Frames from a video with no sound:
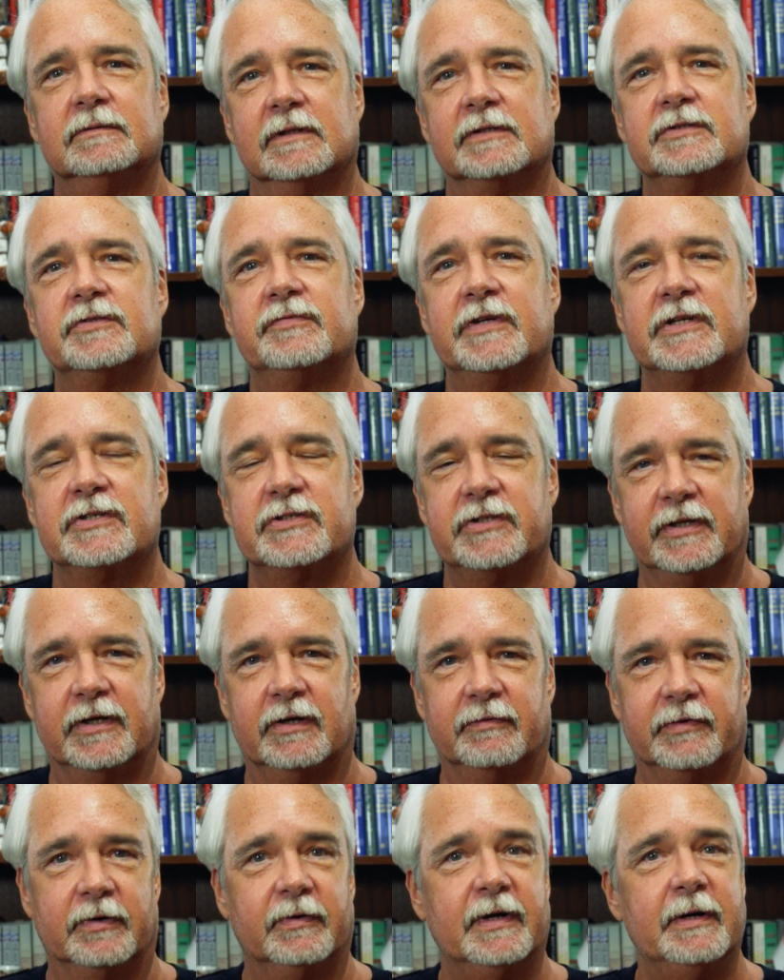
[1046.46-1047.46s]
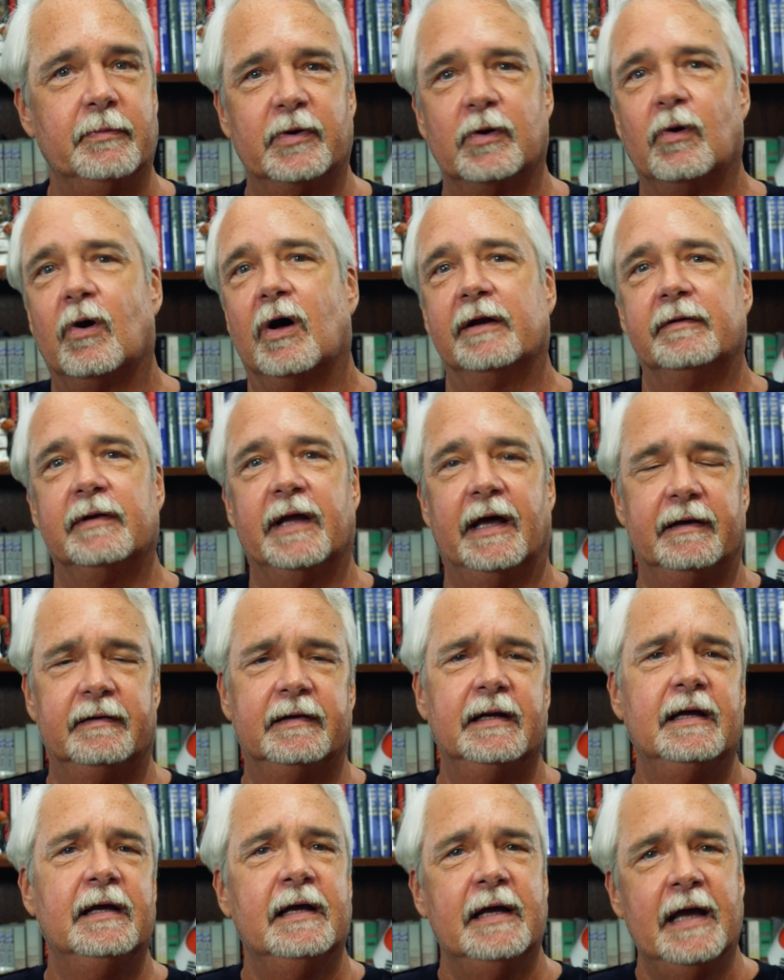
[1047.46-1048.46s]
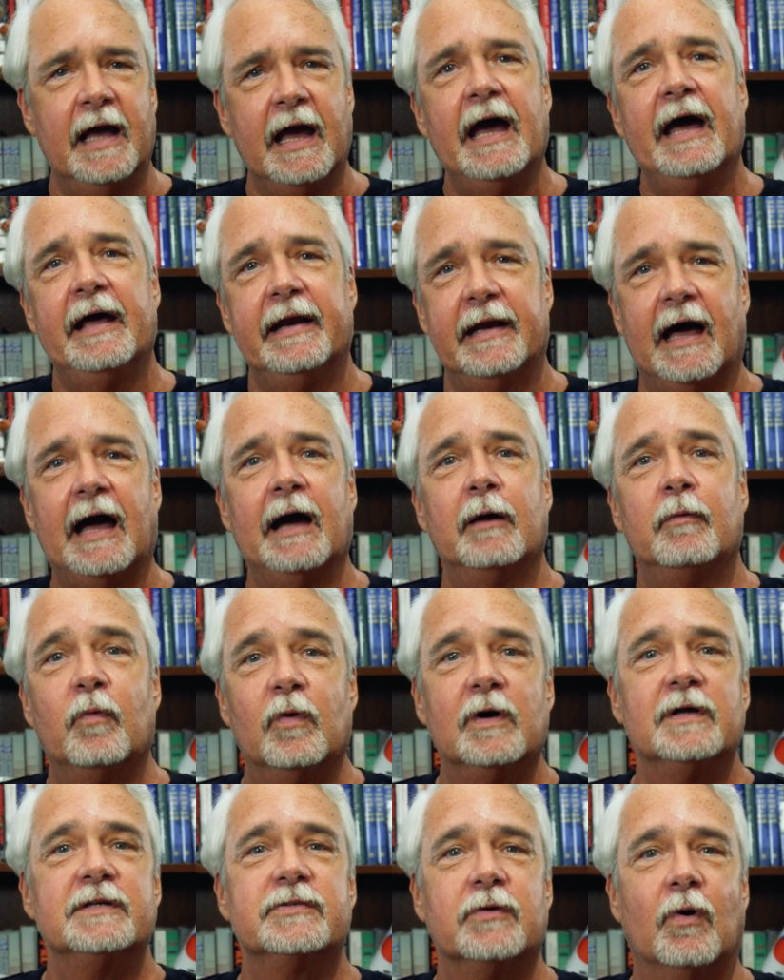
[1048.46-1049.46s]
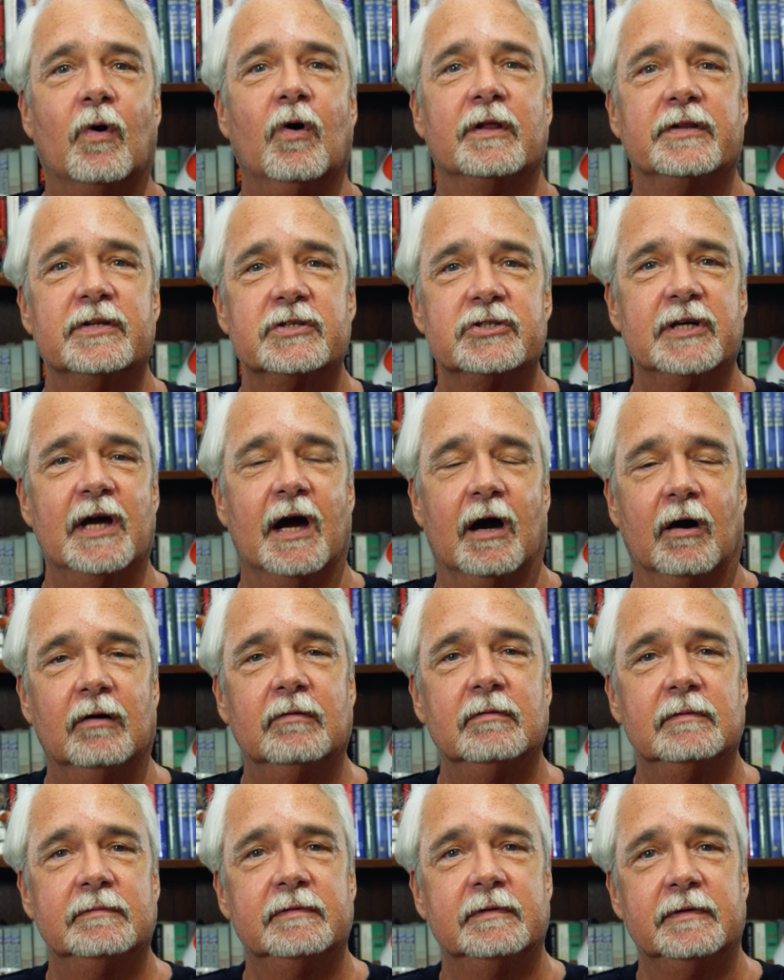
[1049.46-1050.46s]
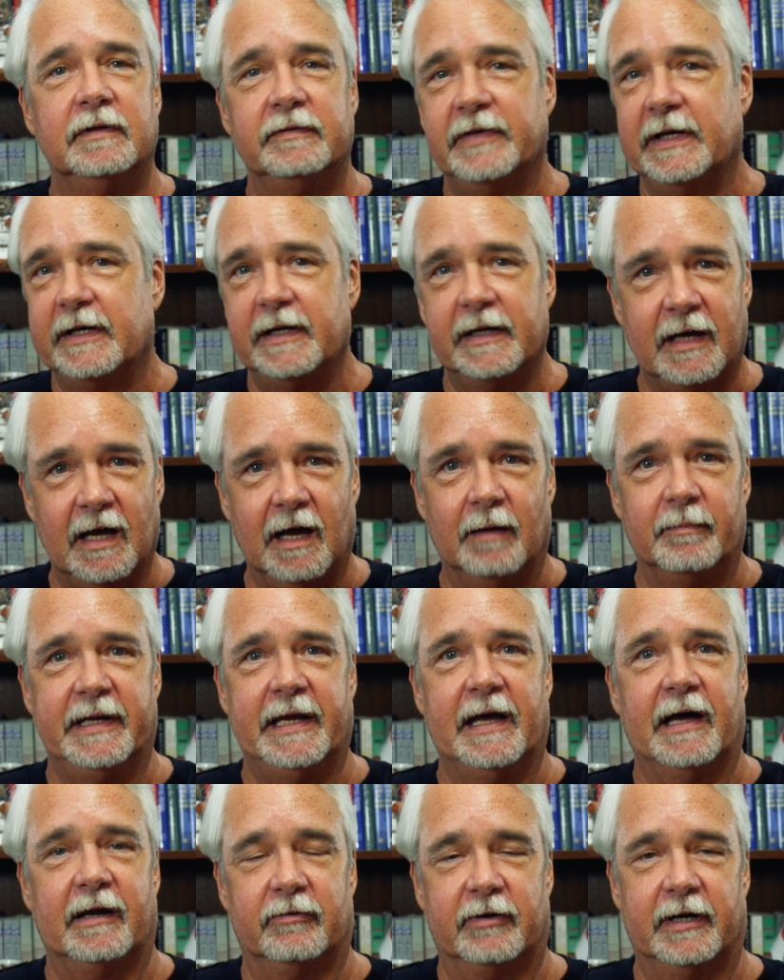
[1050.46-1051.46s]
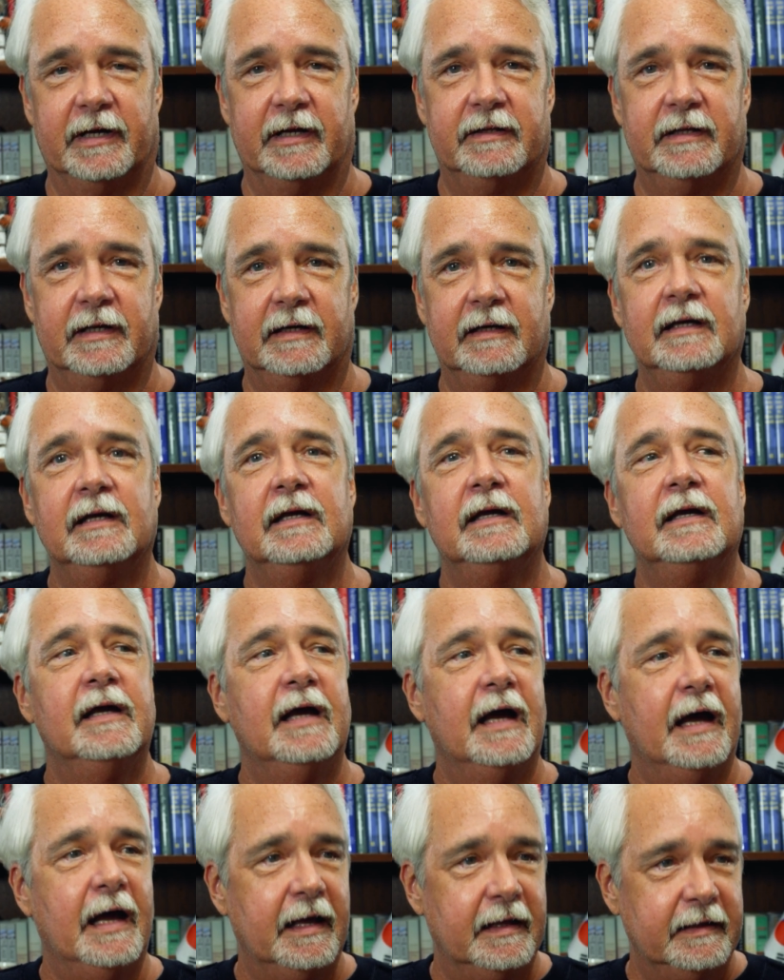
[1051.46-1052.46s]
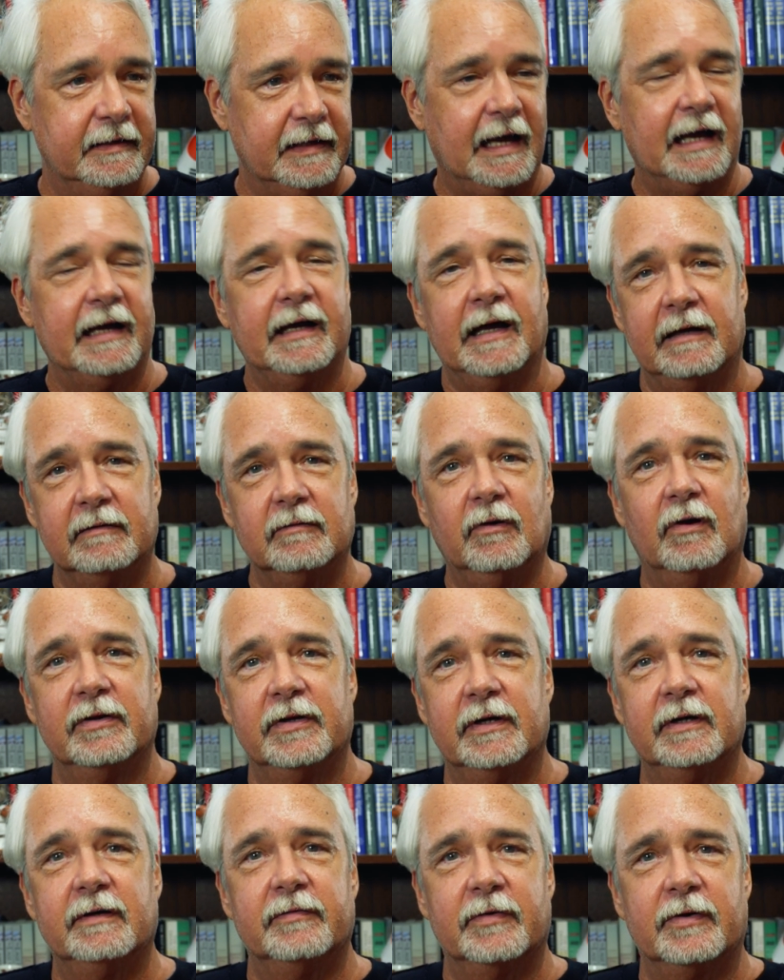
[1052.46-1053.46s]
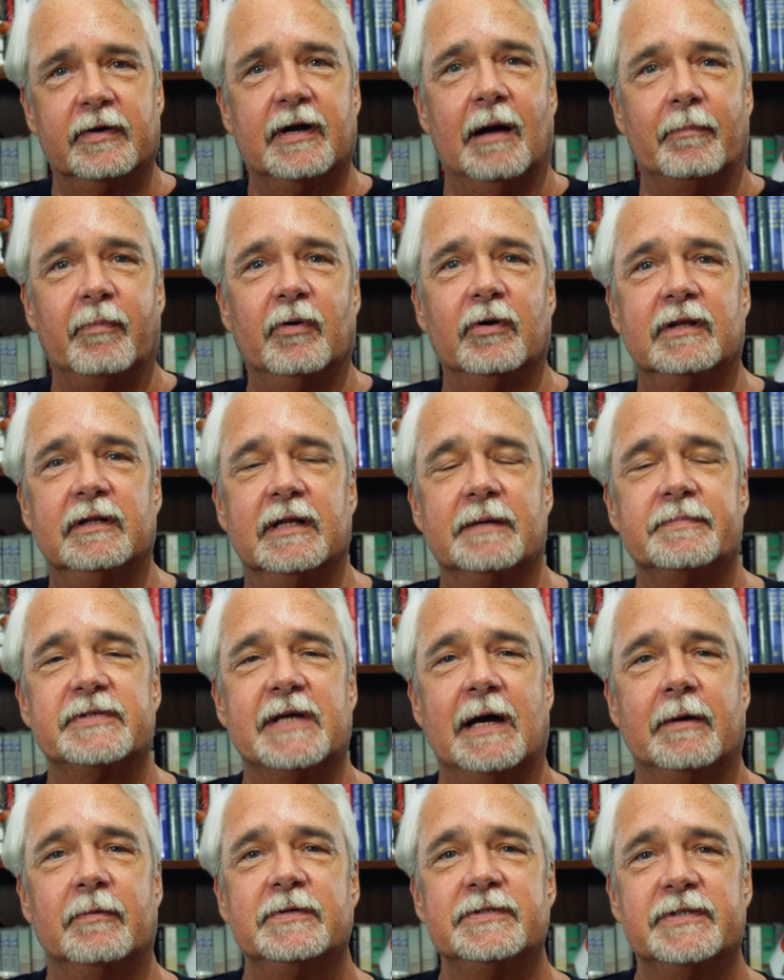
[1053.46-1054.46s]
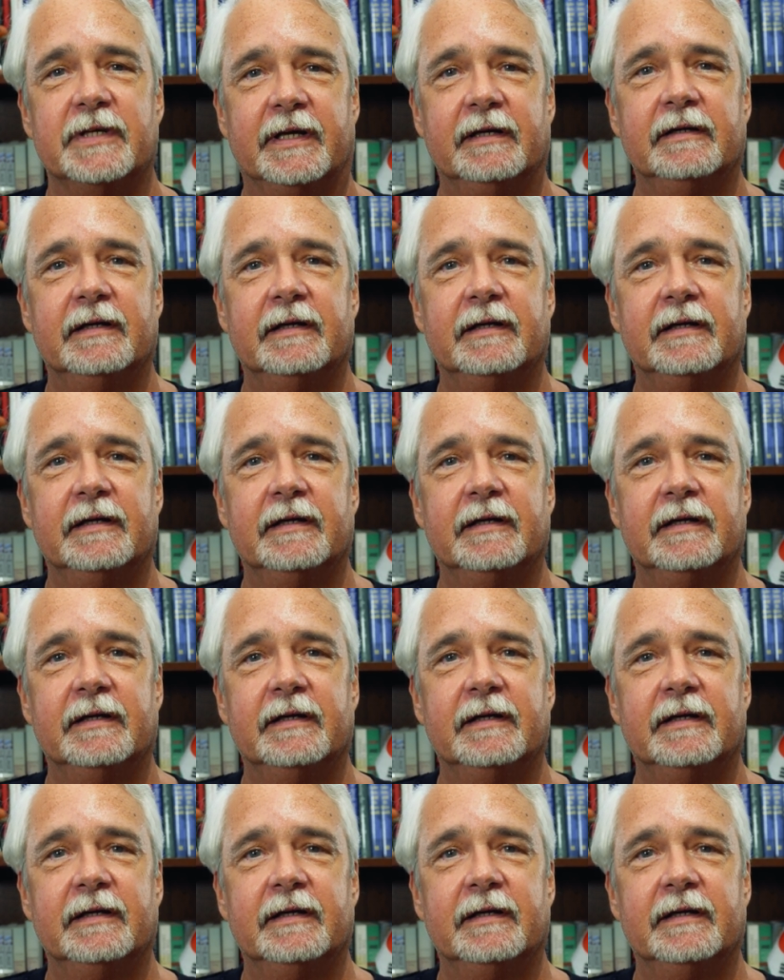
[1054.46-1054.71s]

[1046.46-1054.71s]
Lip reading: Let's finish the interview. And he went on. And I was on the show. They didn't cut me out or anything. And I got on there. There were a couple of clips I was in.